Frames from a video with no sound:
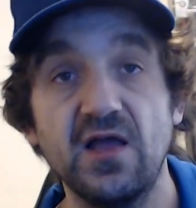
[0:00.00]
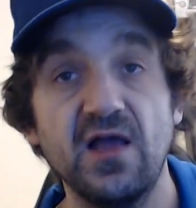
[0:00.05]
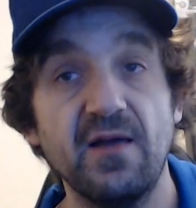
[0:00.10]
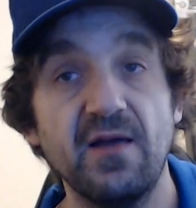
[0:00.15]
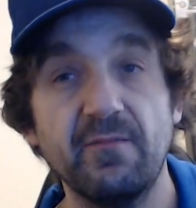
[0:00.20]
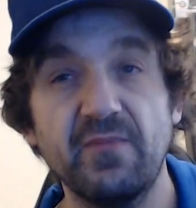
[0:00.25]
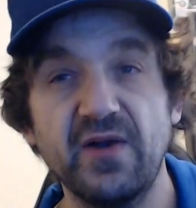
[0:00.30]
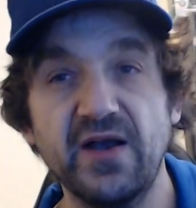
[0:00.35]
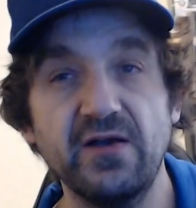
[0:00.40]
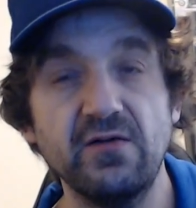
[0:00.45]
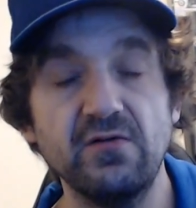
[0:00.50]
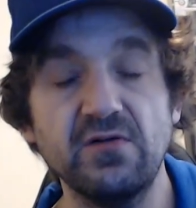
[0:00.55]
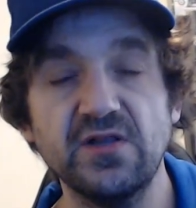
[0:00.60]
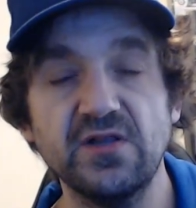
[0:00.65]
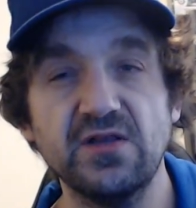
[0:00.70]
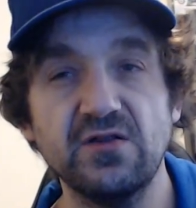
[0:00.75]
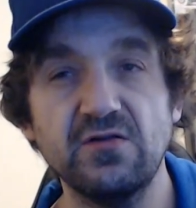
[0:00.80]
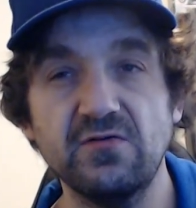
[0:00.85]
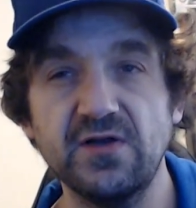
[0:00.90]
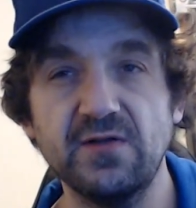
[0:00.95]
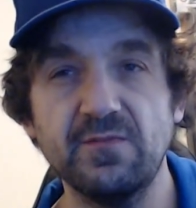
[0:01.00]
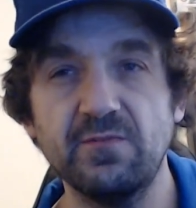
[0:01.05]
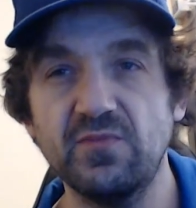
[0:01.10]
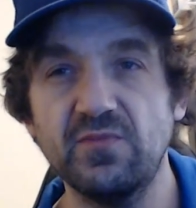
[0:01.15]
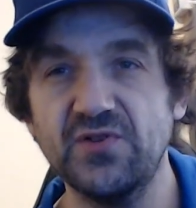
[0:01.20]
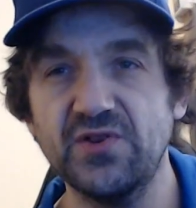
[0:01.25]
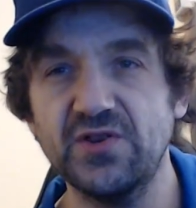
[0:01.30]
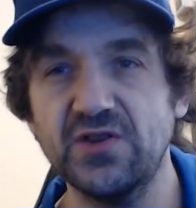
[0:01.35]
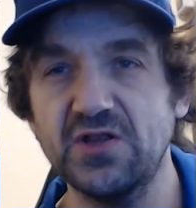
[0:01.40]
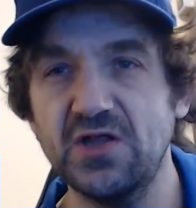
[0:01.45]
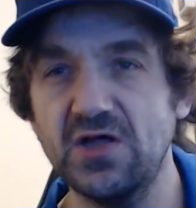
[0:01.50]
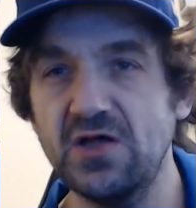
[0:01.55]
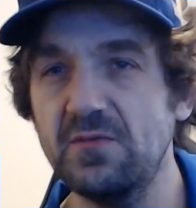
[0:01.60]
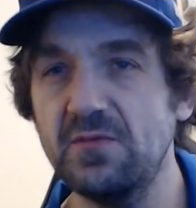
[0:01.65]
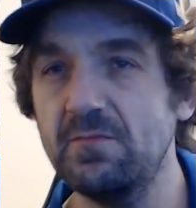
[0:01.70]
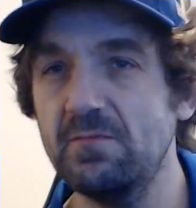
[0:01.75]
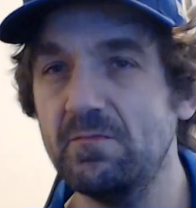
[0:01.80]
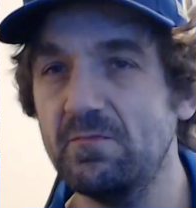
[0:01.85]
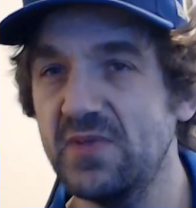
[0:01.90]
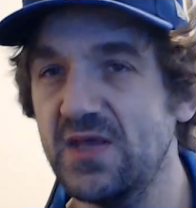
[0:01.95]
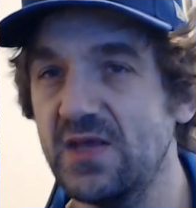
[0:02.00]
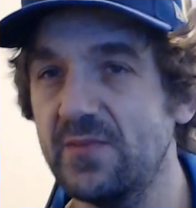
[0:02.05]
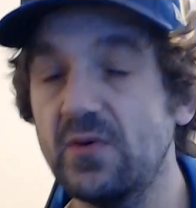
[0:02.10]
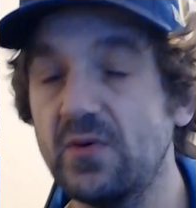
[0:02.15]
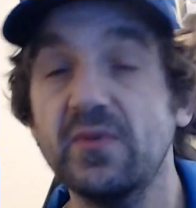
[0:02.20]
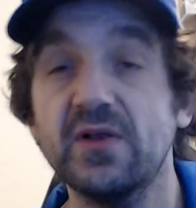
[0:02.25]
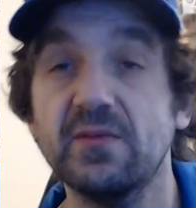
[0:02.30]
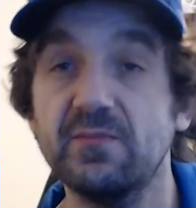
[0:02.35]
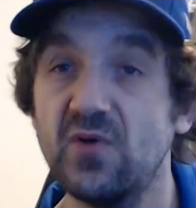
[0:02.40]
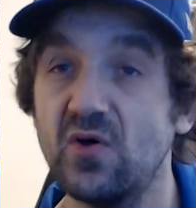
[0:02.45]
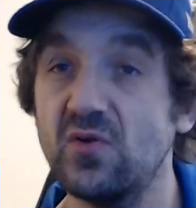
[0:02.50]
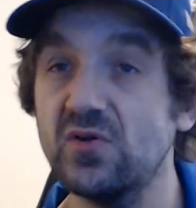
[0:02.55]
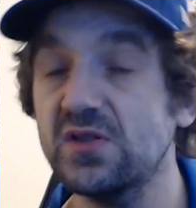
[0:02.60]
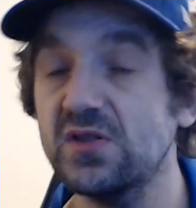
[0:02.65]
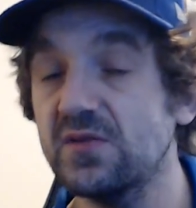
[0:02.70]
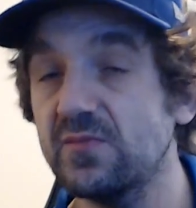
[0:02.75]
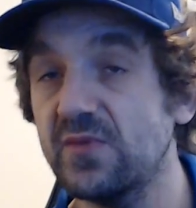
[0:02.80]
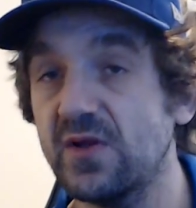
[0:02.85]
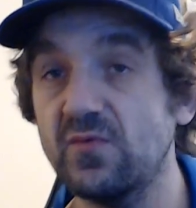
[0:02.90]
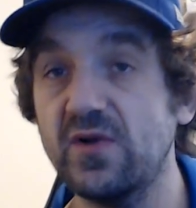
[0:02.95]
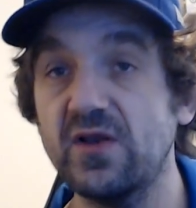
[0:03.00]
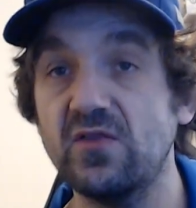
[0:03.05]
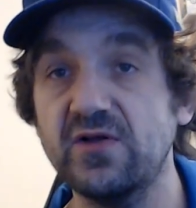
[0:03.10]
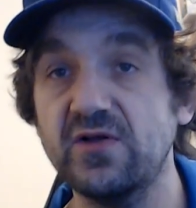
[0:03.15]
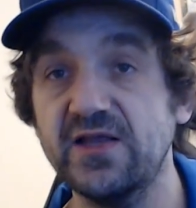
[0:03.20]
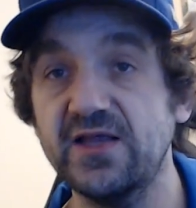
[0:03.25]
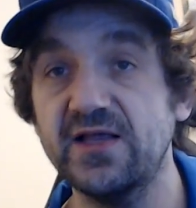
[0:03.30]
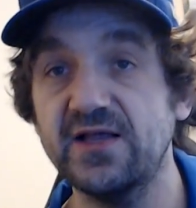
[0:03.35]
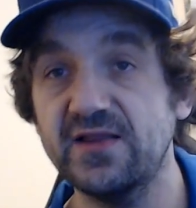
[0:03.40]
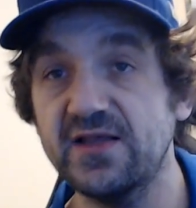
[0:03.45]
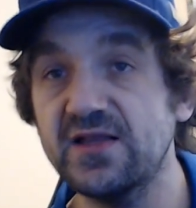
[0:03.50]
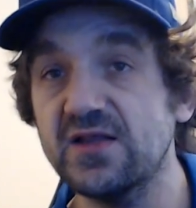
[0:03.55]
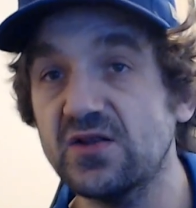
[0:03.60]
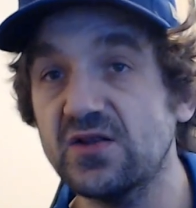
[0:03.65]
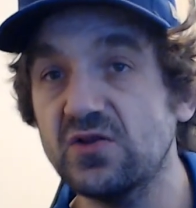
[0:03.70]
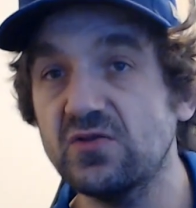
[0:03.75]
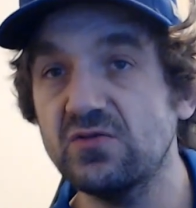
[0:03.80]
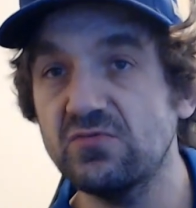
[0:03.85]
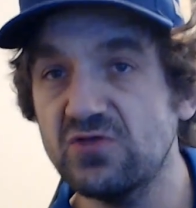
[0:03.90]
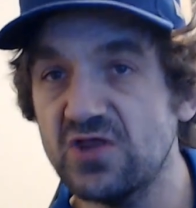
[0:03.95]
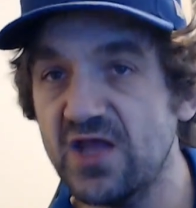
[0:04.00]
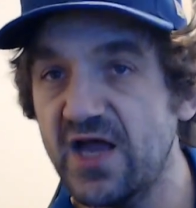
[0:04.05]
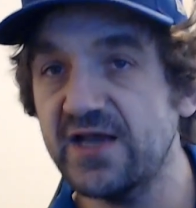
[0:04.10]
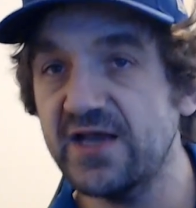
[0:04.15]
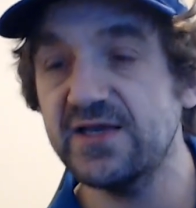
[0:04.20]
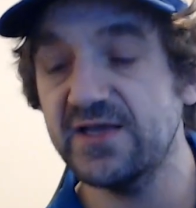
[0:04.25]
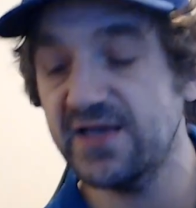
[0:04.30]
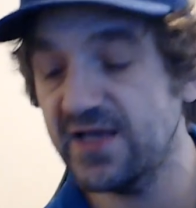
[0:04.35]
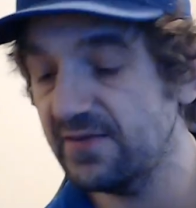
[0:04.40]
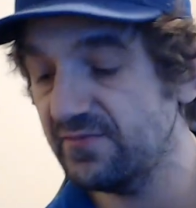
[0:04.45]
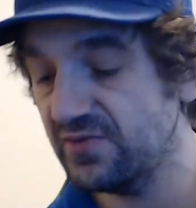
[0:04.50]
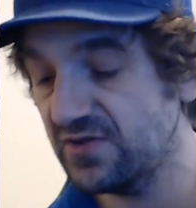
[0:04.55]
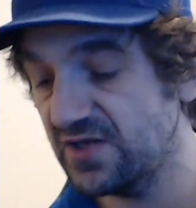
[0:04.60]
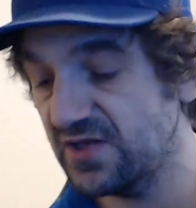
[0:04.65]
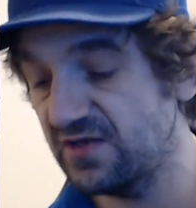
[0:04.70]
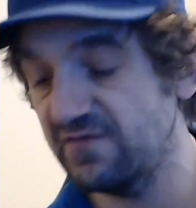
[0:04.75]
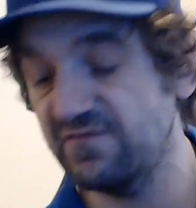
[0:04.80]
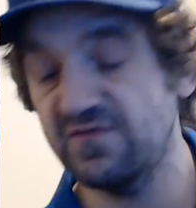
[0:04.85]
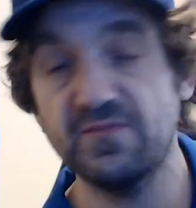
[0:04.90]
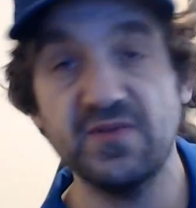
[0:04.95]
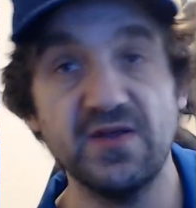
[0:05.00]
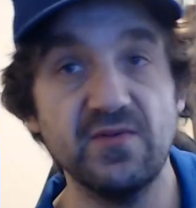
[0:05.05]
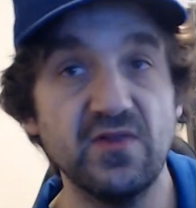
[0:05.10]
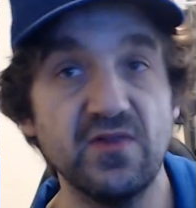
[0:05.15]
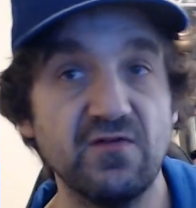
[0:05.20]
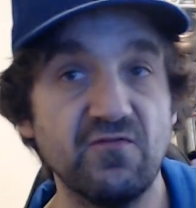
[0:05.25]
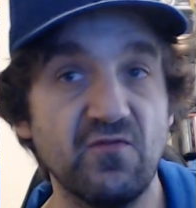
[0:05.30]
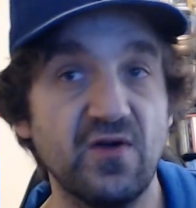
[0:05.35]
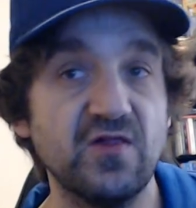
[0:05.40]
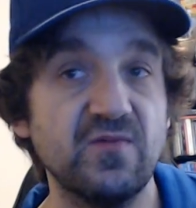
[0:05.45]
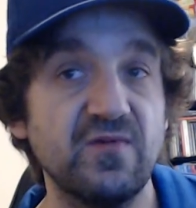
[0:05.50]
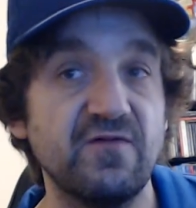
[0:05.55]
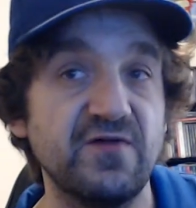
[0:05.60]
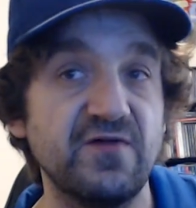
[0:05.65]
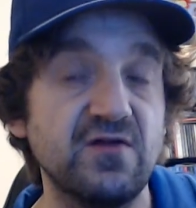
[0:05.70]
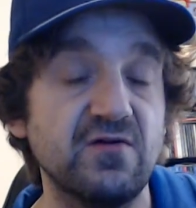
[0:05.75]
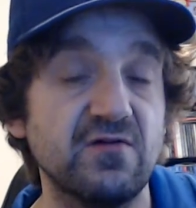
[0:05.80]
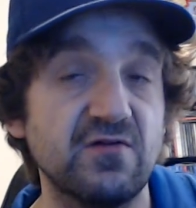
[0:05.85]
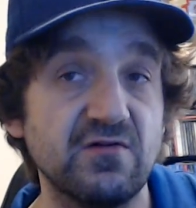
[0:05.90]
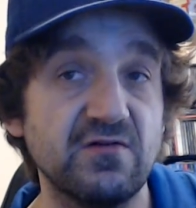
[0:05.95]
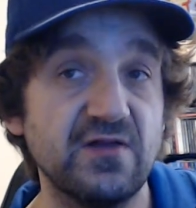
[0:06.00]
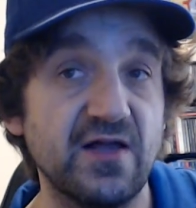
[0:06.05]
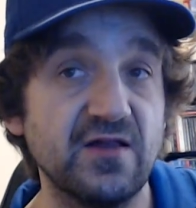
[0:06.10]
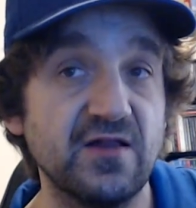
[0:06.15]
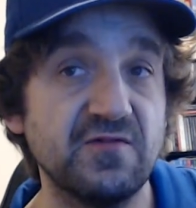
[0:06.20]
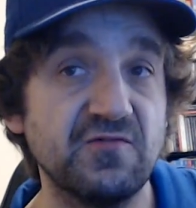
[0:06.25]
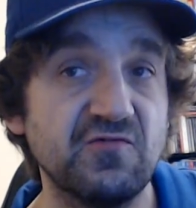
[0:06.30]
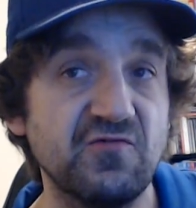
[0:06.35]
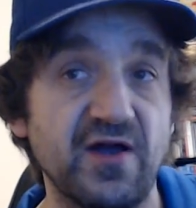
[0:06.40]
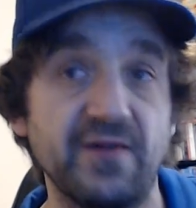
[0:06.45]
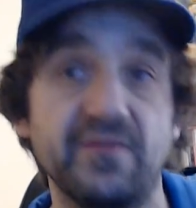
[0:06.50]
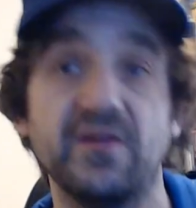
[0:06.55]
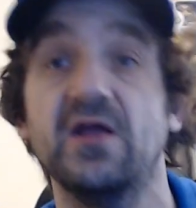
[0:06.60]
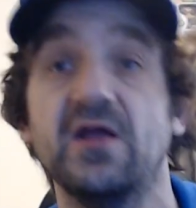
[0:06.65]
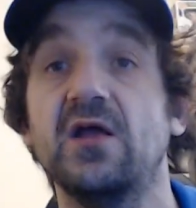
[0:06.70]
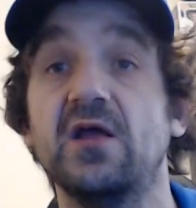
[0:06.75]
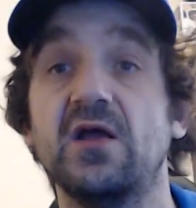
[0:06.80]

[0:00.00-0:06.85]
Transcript: But I notice I still get some people, but most, when I look at the analytics, 99% of the people that watch my videos are not subscribed.